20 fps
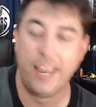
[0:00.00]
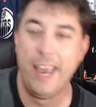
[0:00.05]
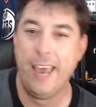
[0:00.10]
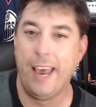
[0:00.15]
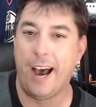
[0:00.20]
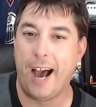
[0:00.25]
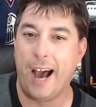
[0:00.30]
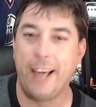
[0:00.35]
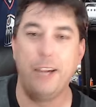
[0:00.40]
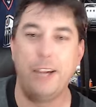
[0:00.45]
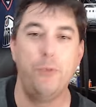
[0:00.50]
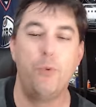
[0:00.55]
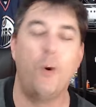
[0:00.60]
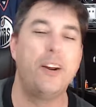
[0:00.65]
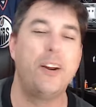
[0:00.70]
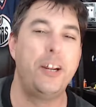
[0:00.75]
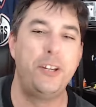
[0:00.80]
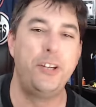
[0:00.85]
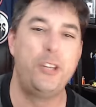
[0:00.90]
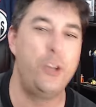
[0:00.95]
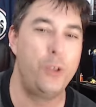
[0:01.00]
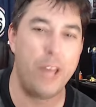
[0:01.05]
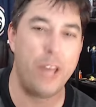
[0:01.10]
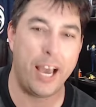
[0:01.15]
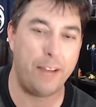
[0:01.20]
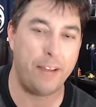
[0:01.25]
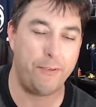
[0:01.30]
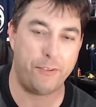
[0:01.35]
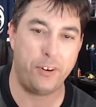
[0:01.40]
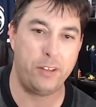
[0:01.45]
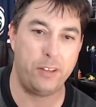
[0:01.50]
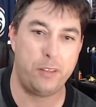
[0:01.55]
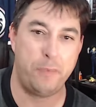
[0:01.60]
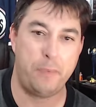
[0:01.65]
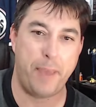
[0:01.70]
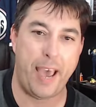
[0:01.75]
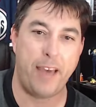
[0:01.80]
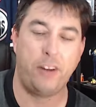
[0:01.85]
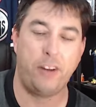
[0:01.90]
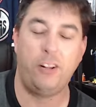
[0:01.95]
I didn't want to do that in front of the
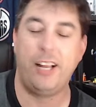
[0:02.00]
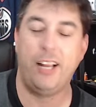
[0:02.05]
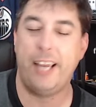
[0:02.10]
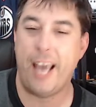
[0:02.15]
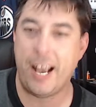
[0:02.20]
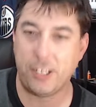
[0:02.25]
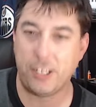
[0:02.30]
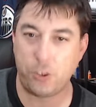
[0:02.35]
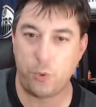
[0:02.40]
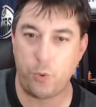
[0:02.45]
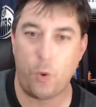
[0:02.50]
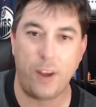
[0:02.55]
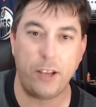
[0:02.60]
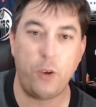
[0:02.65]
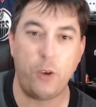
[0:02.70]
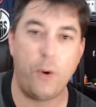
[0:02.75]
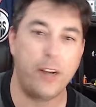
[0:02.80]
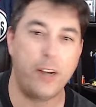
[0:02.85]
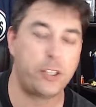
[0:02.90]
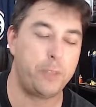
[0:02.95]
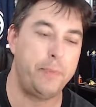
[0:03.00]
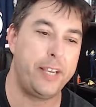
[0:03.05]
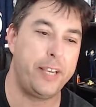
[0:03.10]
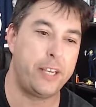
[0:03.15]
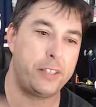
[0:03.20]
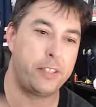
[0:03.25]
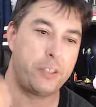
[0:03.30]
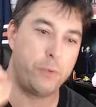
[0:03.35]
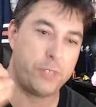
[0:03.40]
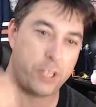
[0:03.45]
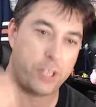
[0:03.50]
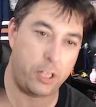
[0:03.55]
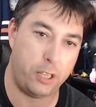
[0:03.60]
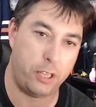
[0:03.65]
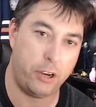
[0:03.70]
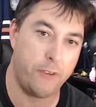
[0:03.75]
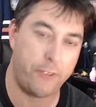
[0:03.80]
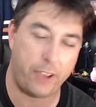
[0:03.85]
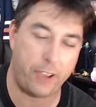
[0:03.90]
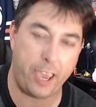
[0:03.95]
panel. I asked one question because there was a
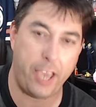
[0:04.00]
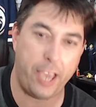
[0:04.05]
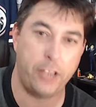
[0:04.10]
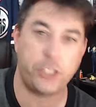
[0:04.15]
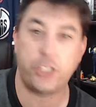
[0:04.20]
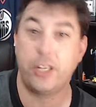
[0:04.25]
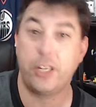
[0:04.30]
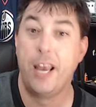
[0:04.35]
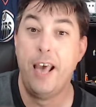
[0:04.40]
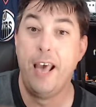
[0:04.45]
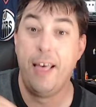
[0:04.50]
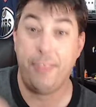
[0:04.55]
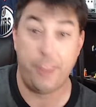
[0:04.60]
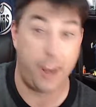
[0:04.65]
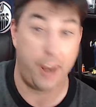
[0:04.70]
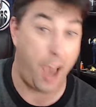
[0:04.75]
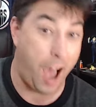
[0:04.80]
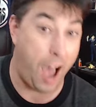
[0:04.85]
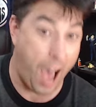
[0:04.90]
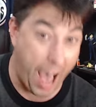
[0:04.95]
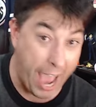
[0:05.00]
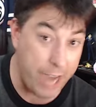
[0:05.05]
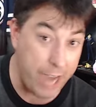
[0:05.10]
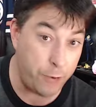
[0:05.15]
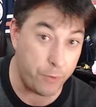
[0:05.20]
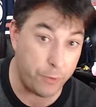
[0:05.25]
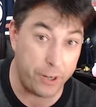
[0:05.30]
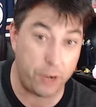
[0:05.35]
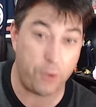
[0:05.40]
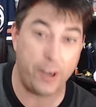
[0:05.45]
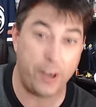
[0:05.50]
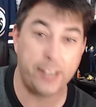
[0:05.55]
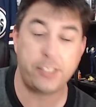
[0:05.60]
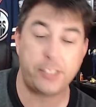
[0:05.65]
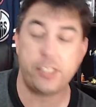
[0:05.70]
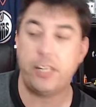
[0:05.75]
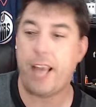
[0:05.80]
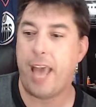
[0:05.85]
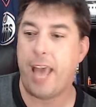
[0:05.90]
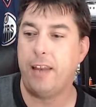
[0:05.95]
clarification that I
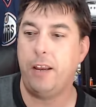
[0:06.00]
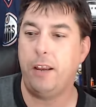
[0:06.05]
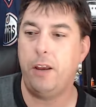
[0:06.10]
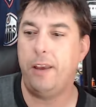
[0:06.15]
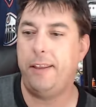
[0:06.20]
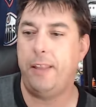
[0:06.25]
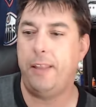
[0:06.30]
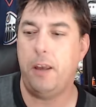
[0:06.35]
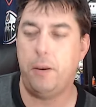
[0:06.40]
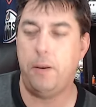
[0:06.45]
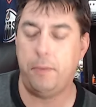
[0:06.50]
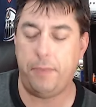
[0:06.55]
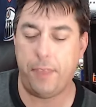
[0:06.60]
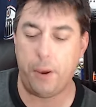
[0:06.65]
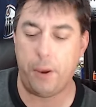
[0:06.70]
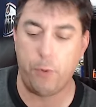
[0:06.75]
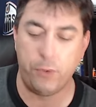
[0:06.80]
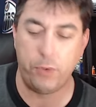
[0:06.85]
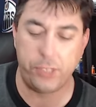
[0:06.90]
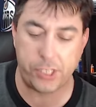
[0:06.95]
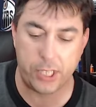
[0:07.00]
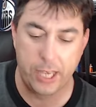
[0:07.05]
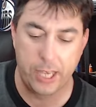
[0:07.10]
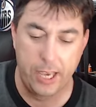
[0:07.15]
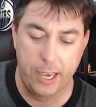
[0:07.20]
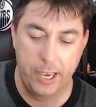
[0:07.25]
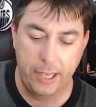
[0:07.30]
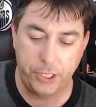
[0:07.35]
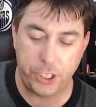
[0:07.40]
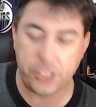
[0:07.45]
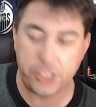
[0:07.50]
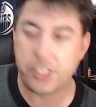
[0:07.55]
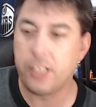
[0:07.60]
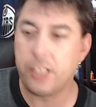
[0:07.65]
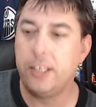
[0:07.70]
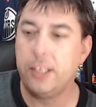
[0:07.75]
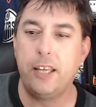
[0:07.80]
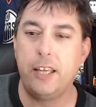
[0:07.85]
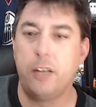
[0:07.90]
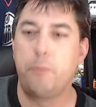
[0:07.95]
requested, and it, it, there was just a
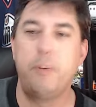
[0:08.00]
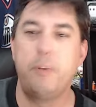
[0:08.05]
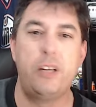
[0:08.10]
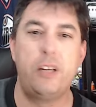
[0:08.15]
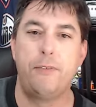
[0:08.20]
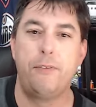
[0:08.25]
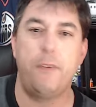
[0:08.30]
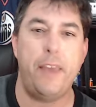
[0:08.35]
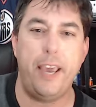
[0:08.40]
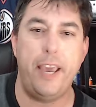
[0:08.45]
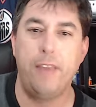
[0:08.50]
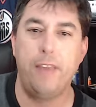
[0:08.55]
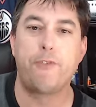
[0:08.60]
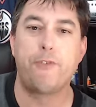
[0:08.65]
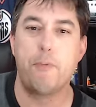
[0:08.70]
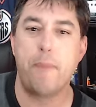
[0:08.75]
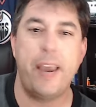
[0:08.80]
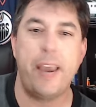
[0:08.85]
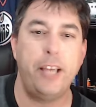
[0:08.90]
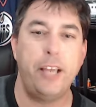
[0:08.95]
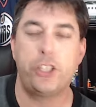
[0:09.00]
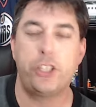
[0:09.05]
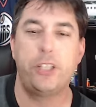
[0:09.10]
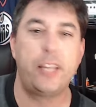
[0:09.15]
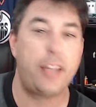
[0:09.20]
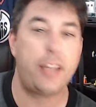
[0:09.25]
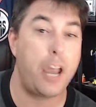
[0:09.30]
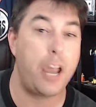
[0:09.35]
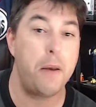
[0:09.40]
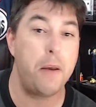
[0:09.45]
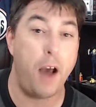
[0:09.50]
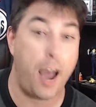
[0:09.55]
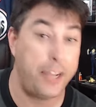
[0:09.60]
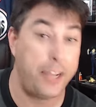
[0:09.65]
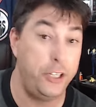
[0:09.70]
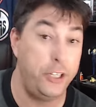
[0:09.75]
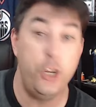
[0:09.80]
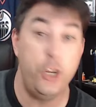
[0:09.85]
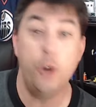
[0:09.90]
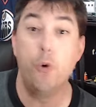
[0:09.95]
little bit of information that I, I
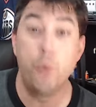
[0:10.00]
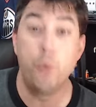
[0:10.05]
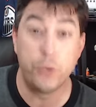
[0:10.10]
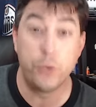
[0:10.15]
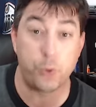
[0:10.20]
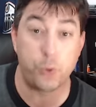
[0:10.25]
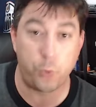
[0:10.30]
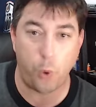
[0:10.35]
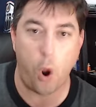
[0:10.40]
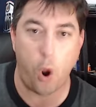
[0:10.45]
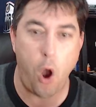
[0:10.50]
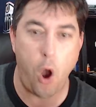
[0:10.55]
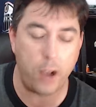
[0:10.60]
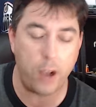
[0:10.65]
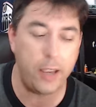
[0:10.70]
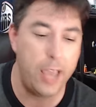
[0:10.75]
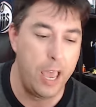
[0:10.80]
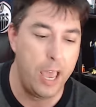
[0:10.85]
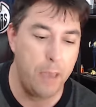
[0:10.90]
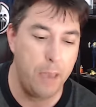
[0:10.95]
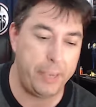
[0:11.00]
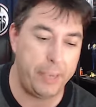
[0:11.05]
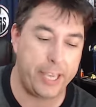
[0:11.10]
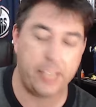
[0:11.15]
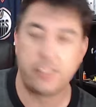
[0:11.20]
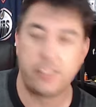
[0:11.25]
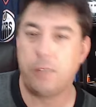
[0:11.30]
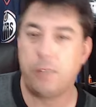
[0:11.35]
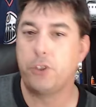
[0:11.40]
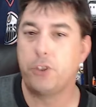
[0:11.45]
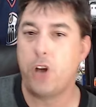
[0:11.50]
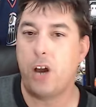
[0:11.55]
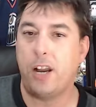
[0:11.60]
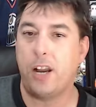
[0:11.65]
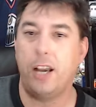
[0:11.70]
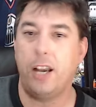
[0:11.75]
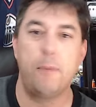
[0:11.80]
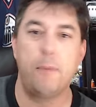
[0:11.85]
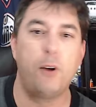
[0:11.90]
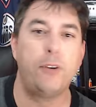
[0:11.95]
knew was wrong because they were
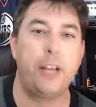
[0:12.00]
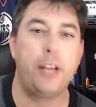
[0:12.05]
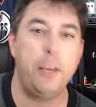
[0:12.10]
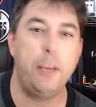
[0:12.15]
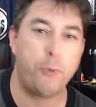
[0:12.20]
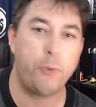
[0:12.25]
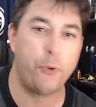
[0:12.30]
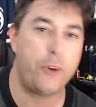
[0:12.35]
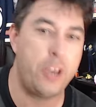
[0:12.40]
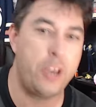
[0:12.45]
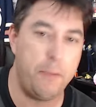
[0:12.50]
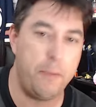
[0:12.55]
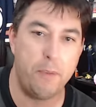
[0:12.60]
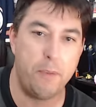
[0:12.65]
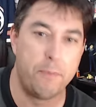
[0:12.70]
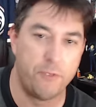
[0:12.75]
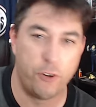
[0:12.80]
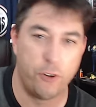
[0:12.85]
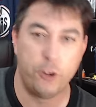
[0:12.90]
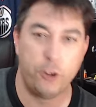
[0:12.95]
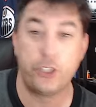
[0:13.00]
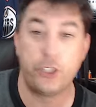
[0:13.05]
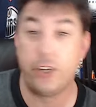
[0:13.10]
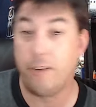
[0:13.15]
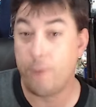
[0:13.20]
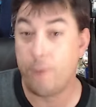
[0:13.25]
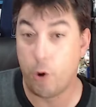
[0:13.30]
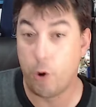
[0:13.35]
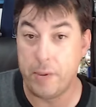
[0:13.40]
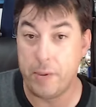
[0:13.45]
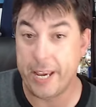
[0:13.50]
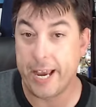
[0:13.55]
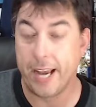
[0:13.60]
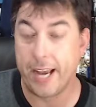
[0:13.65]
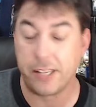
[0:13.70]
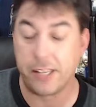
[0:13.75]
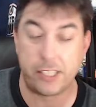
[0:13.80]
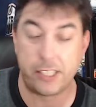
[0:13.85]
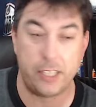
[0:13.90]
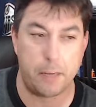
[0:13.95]
talking about a premium version of O B
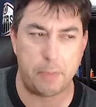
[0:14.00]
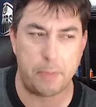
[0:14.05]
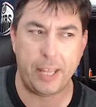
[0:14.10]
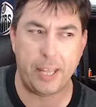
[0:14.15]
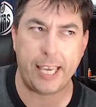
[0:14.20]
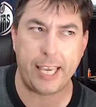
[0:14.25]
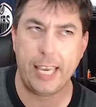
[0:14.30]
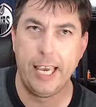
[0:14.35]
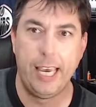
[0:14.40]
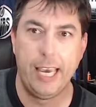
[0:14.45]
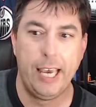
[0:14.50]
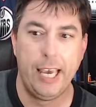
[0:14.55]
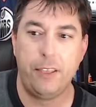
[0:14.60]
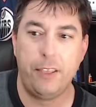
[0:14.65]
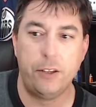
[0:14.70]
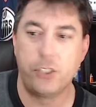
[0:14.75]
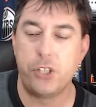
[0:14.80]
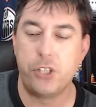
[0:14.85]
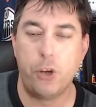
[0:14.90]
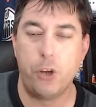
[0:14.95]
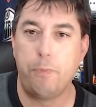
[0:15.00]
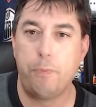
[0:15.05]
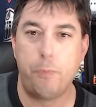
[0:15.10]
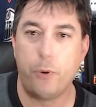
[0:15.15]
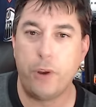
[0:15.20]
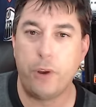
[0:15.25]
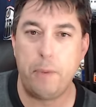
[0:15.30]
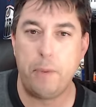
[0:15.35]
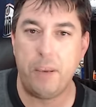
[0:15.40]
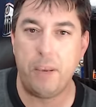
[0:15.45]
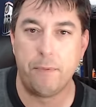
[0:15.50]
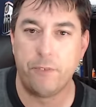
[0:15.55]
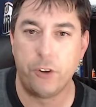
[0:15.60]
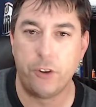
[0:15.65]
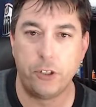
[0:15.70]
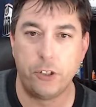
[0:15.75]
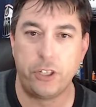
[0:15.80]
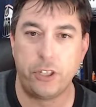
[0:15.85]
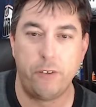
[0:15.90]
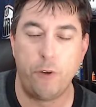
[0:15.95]
S. And I'm like, there's no premium
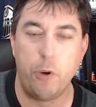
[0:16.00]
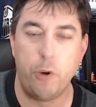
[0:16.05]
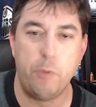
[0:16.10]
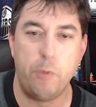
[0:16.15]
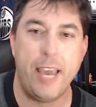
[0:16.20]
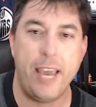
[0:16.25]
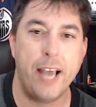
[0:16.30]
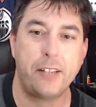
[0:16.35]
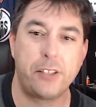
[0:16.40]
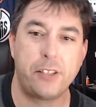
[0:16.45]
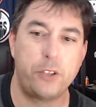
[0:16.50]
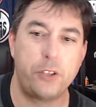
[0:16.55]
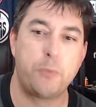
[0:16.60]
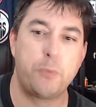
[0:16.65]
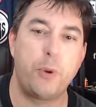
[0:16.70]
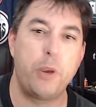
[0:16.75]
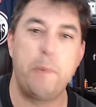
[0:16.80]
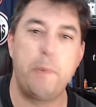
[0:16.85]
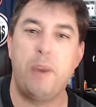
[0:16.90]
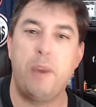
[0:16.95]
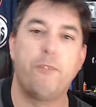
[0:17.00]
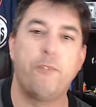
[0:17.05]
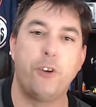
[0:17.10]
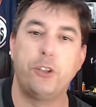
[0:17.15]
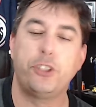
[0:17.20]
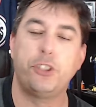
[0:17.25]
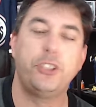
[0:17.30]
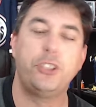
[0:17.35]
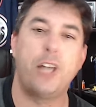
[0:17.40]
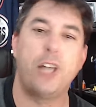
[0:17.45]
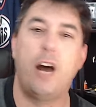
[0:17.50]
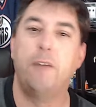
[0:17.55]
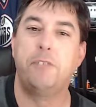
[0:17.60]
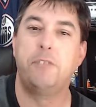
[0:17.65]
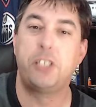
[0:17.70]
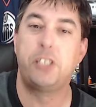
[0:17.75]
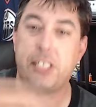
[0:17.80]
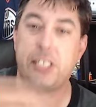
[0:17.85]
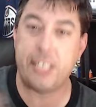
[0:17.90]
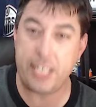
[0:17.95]
version of O B S. There's premium versions of
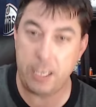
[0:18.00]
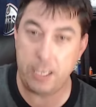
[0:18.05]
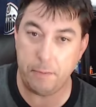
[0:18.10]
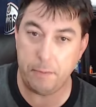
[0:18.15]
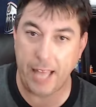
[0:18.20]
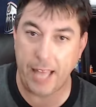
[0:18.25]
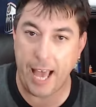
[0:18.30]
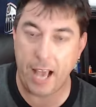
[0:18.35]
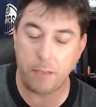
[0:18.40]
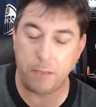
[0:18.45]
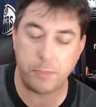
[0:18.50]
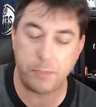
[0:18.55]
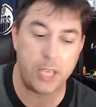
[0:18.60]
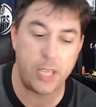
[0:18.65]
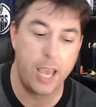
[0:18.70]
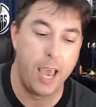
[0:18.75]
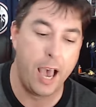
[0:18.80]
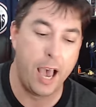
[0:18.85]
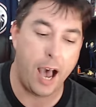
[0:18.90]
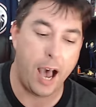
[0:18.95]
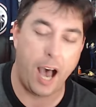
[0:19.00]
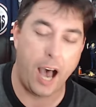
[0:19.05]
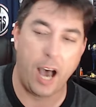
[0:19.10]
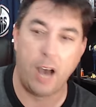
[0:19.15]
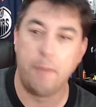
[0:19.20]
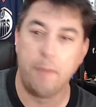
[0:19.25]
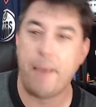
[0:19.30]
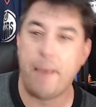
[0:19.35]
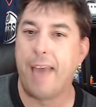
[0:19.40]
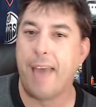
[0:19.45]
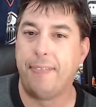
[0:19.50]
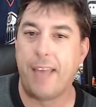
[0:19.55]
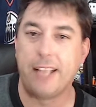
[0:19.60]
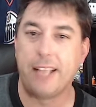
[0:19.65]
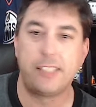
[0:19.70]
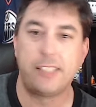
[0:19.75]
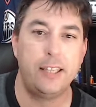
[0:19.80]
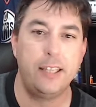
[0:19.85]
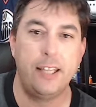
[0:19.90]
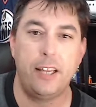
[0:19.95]
Steam Labs, um, and that's
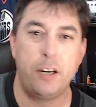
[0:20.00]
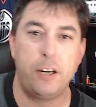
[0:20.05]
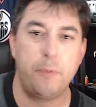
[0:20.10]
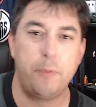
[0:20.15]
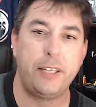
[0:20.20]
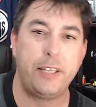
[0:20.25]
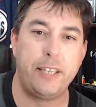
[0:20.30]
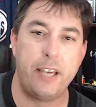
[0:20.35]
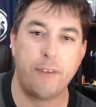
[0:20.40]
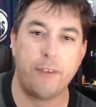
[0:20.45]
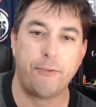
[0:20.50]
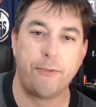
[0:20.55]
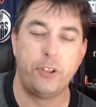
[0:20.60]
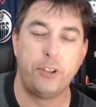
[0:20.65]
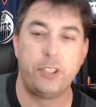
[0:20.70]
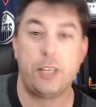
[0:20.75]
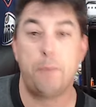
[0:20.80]
a little bit different.